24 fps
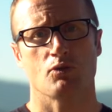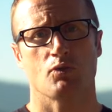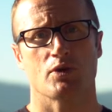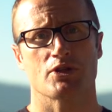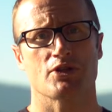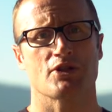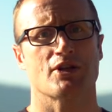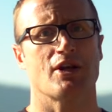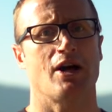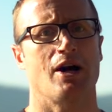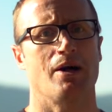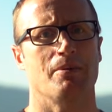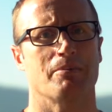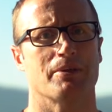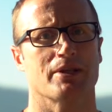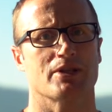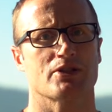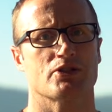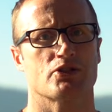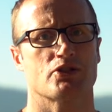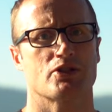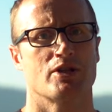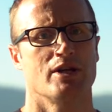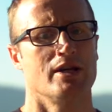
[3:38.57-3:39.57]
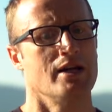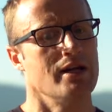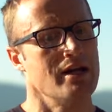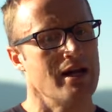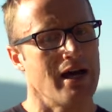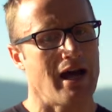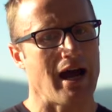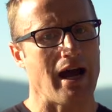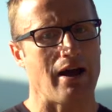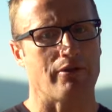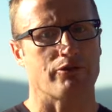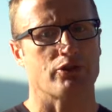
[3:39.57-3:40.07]
was accomplished.
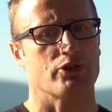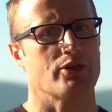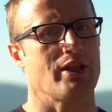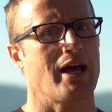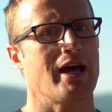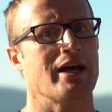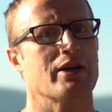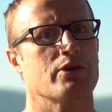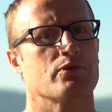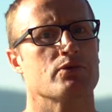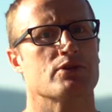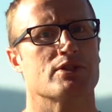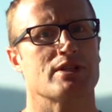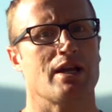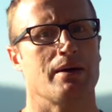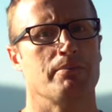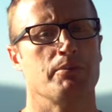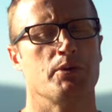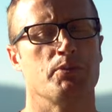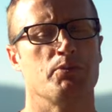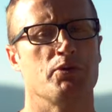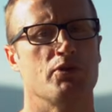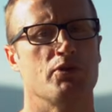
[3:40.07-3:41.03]
After that, it was time to